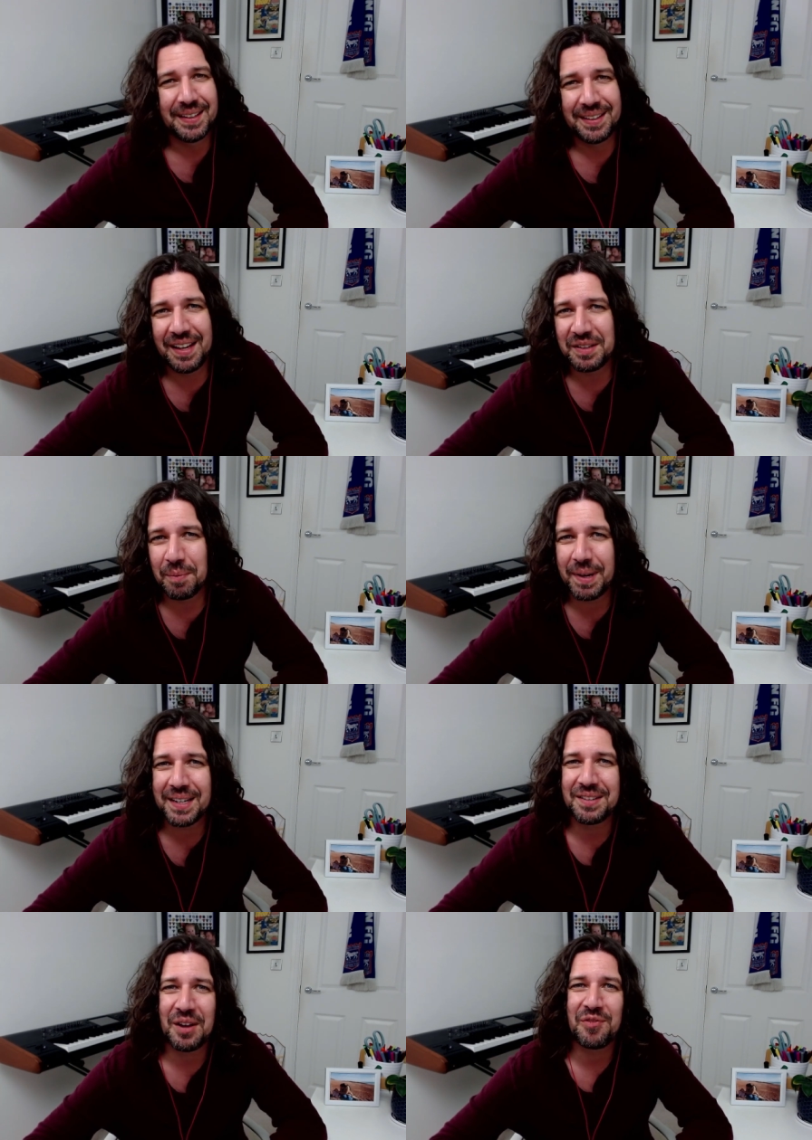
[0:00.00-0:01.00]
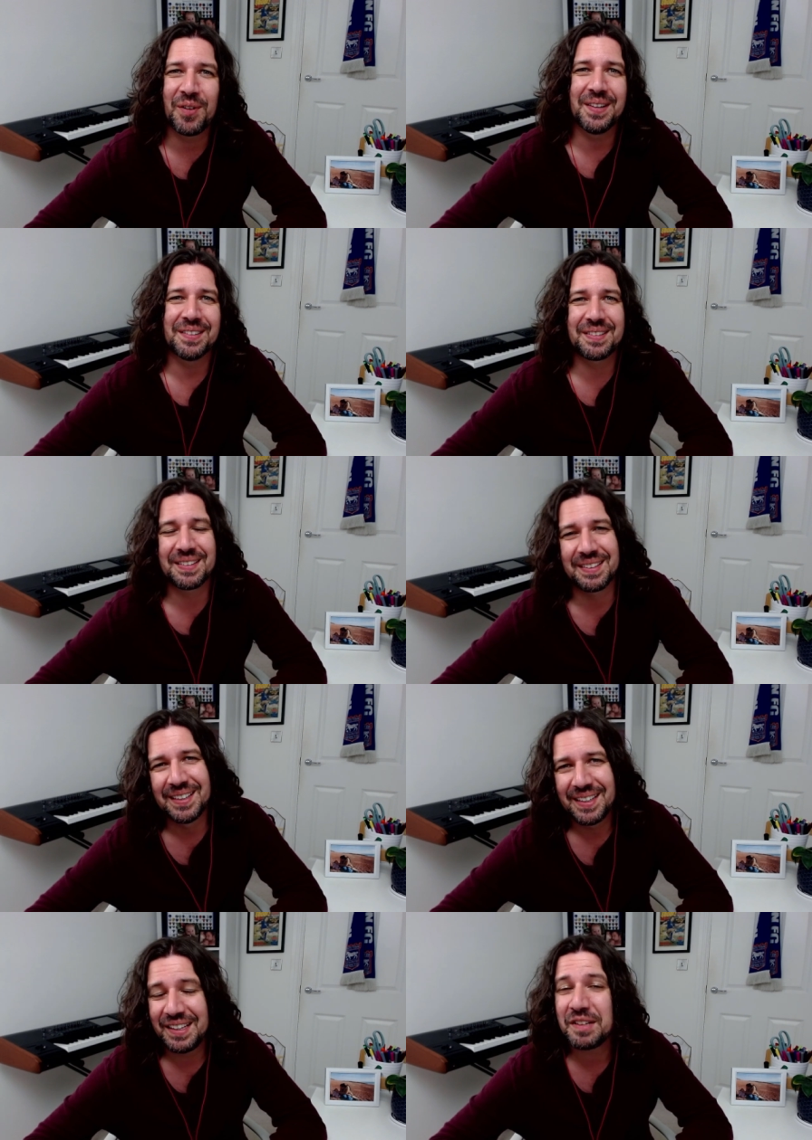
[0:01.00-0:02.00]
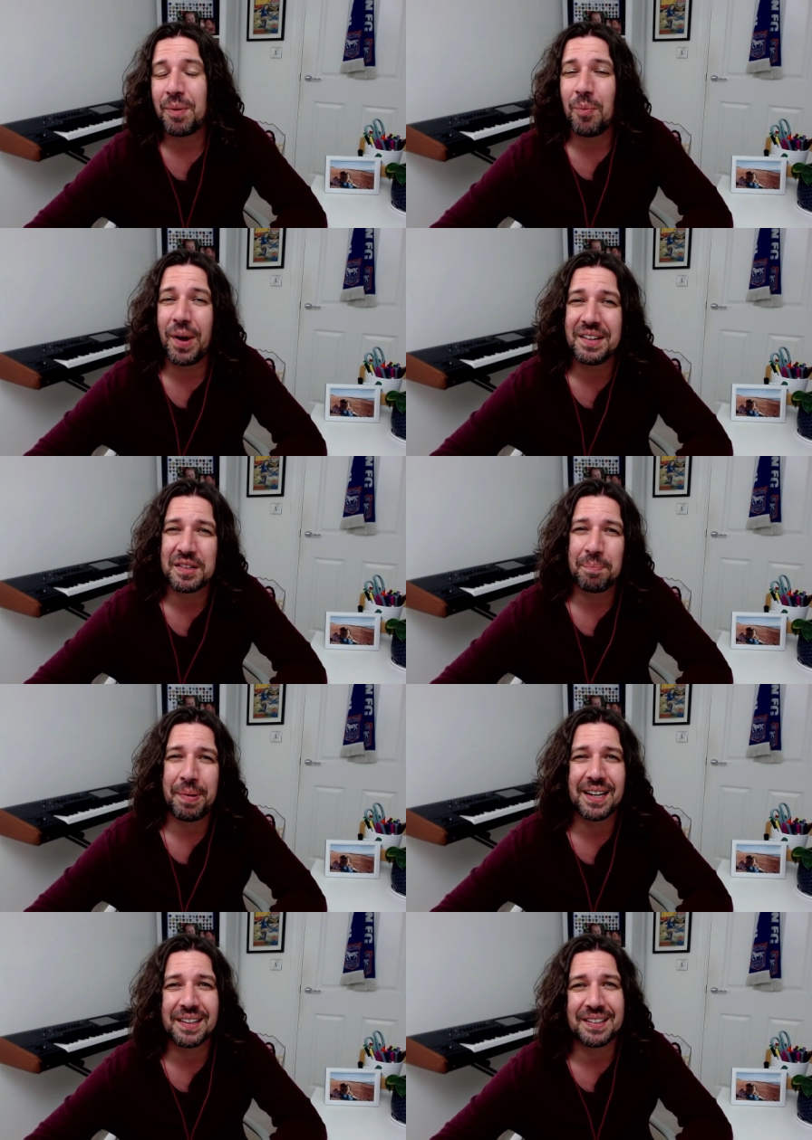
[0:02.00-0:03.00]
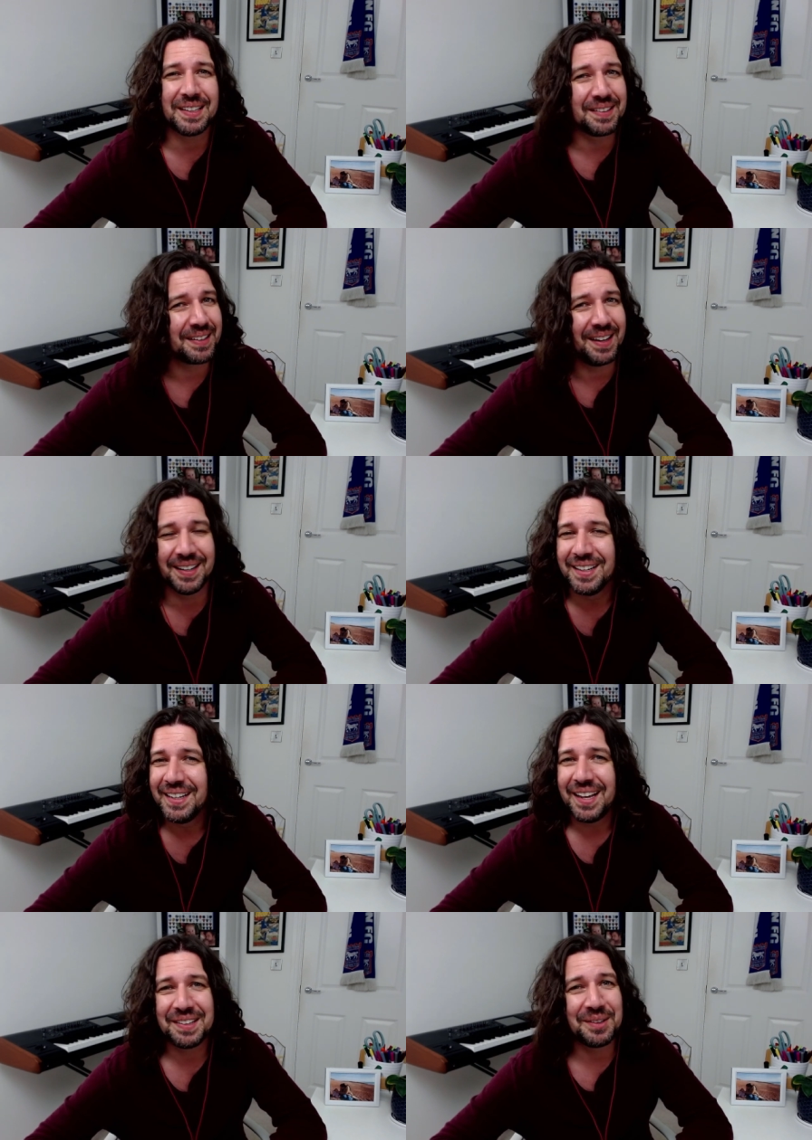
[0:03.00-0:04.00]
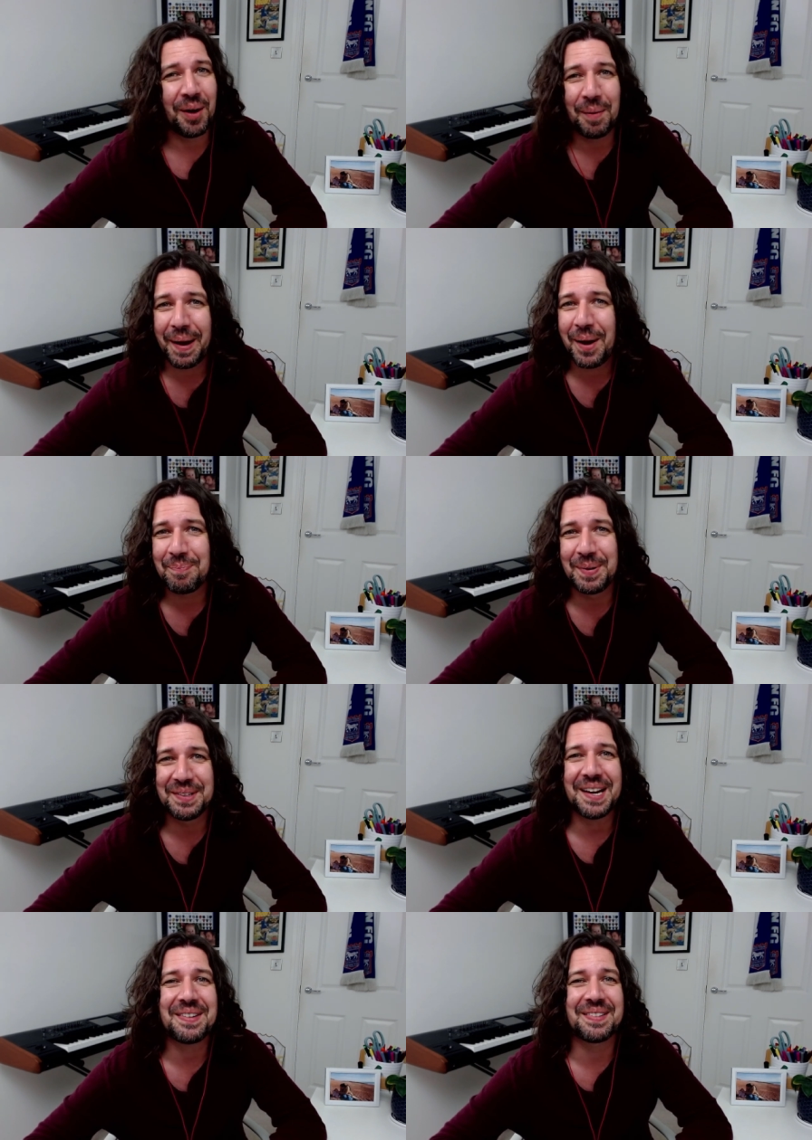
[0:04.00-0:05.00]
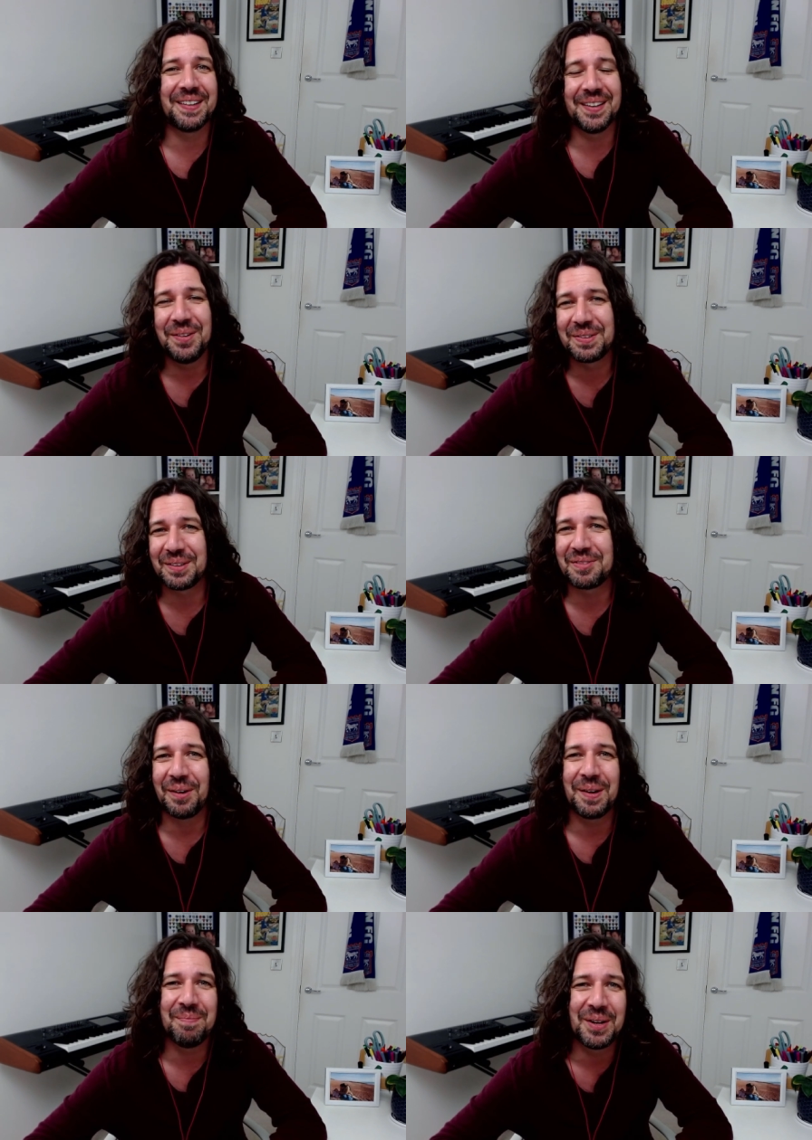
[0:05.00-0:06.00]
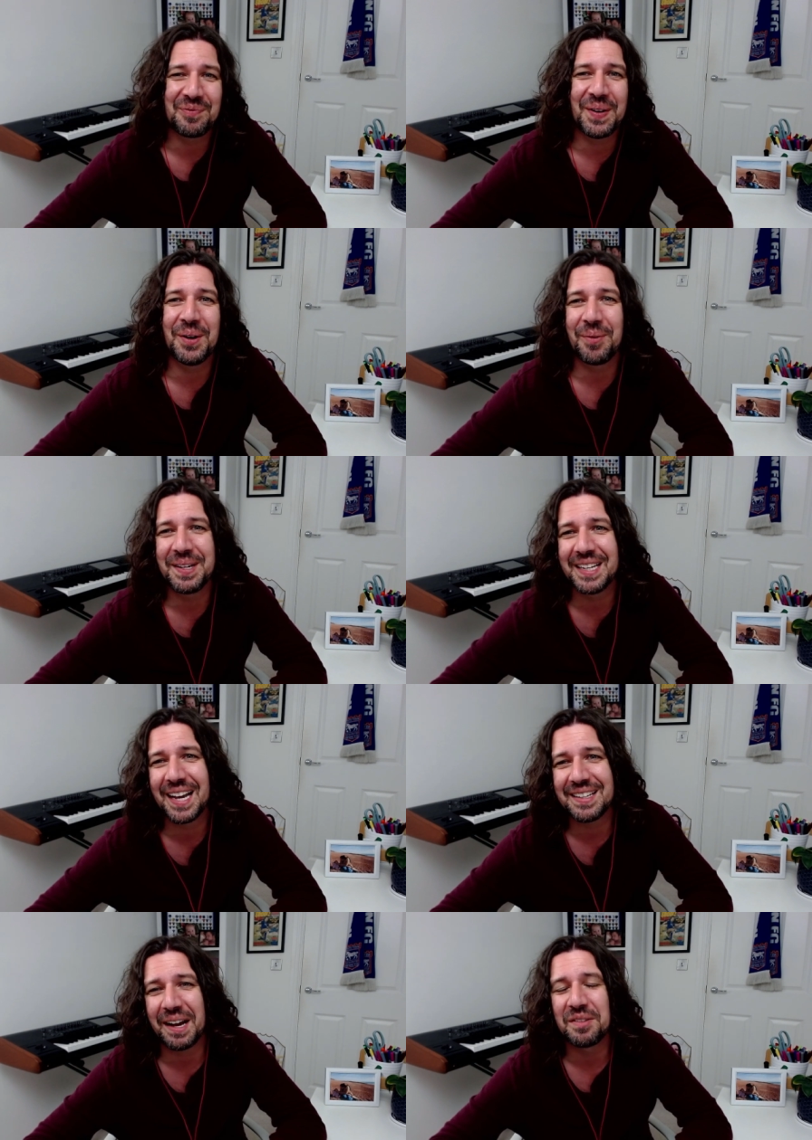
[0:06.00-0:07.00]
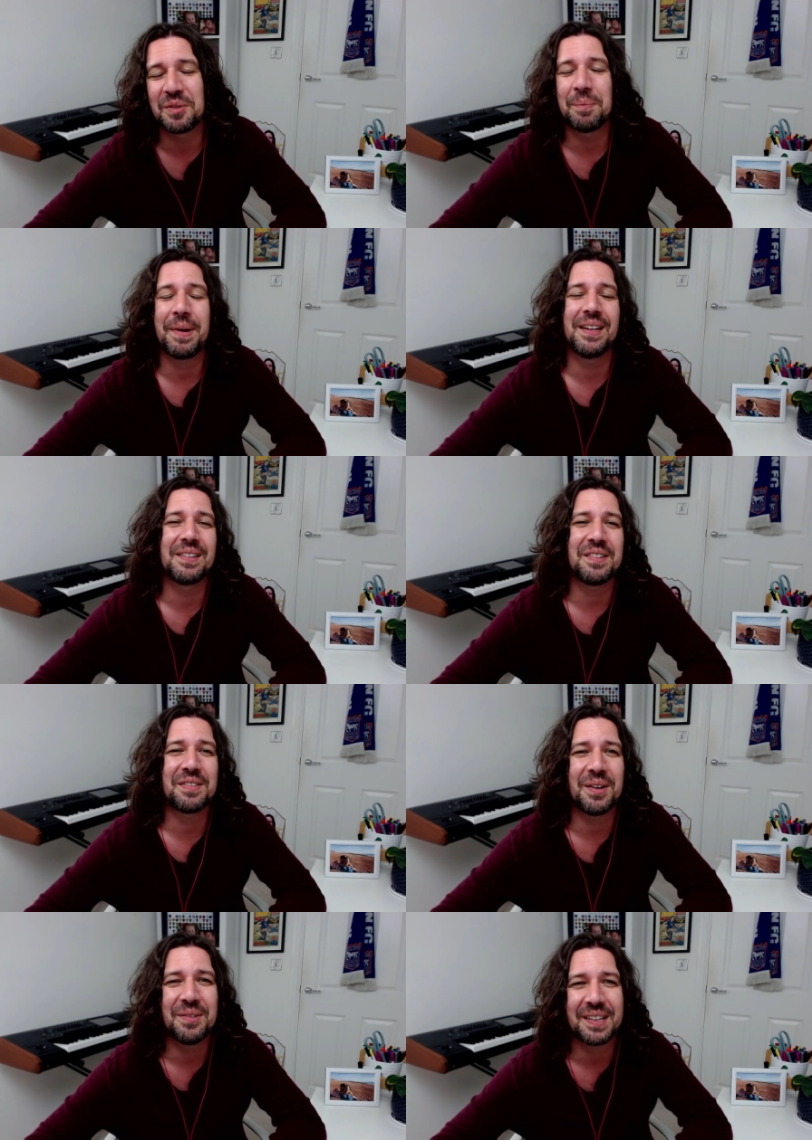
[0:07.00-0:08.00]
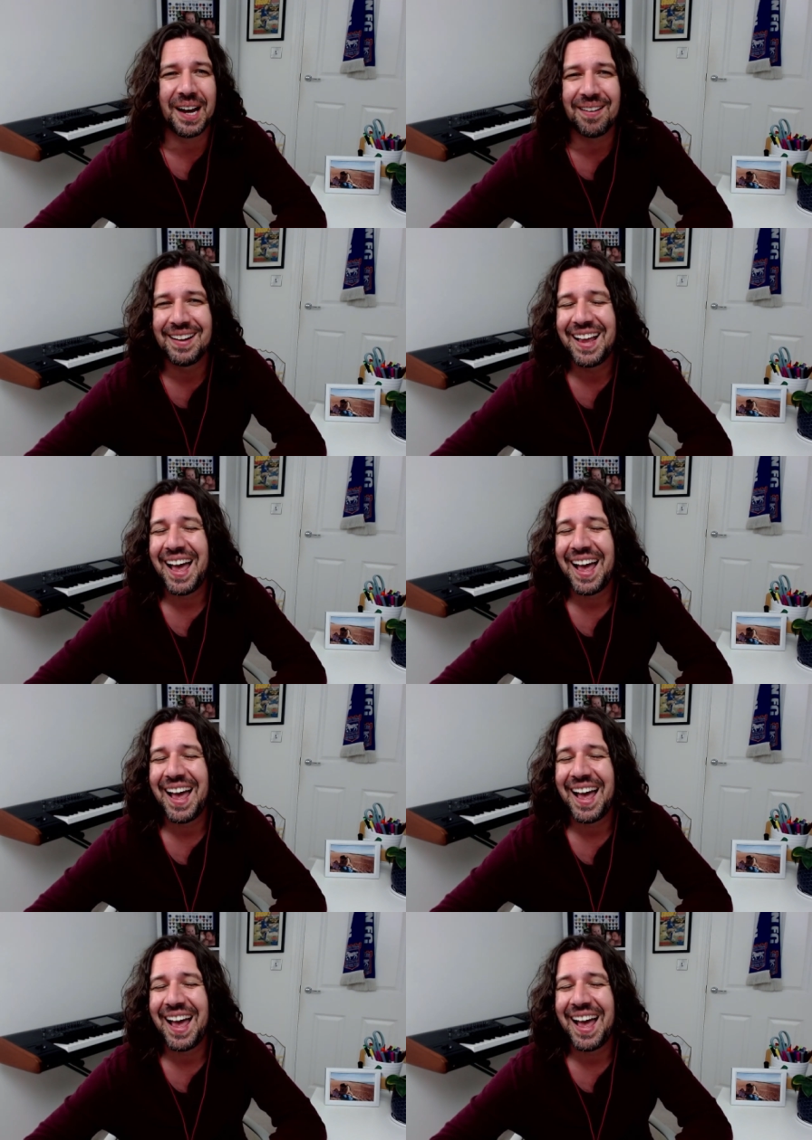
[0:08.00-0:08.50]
there's a big difference. This one went to penalties, and it's not about possession and who's controlling midfield when you get down to a penalty shootout